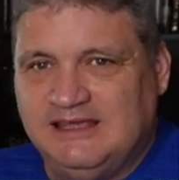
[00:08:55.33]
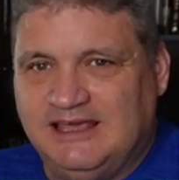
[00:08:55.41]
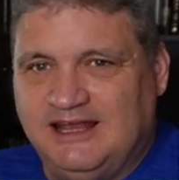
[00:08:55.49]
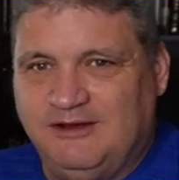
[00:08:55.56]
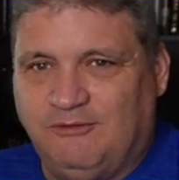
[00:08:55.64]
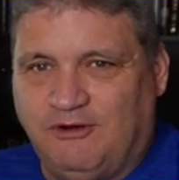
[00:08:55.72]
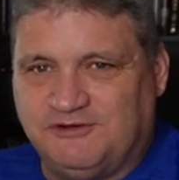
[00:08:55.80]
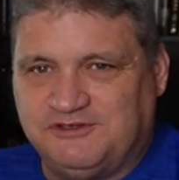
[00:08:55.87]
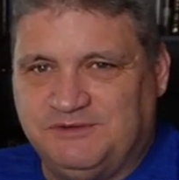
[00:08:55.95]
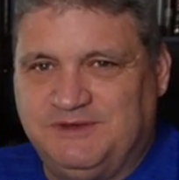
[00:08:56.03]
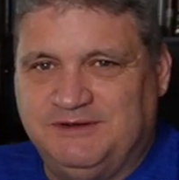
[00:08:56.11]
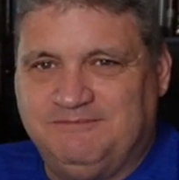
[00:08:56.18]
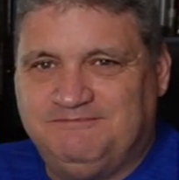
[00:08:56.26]
And he
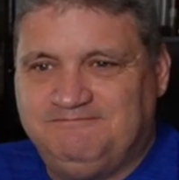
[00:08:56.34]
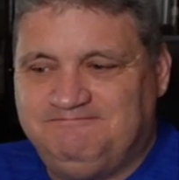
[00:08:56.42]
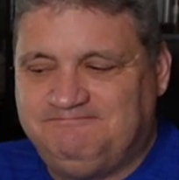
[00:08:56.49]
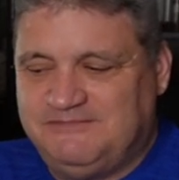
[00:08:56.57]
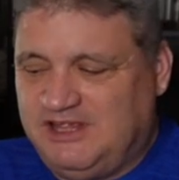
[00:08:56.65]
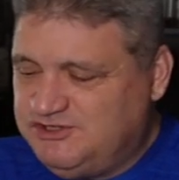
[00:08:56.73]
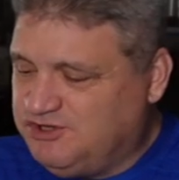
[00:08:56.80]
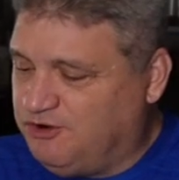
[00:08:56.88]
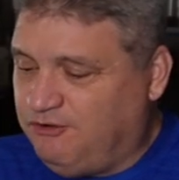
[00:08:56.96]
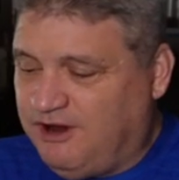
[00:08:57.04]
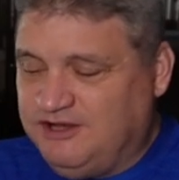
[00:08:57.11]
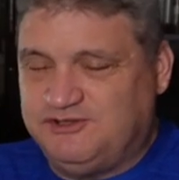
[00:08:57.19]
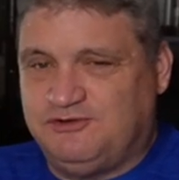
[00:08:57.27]
worshiped him. That's a
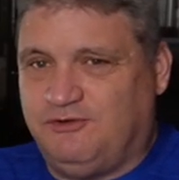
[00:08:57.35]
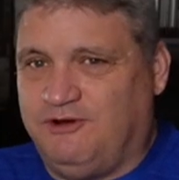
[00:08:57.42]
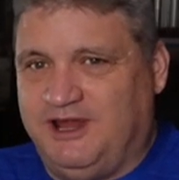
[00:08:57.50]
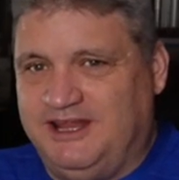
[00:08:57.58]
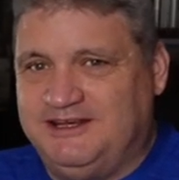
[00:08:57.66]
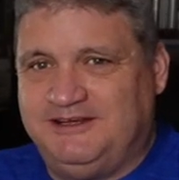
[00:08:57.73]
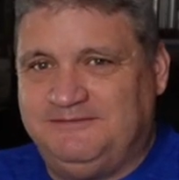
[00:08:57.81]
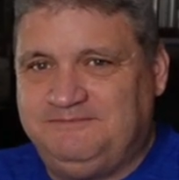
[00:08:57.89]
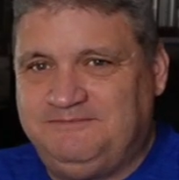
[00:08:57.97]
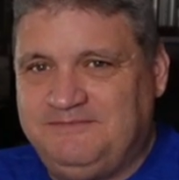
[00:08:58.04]
great story, isn't it?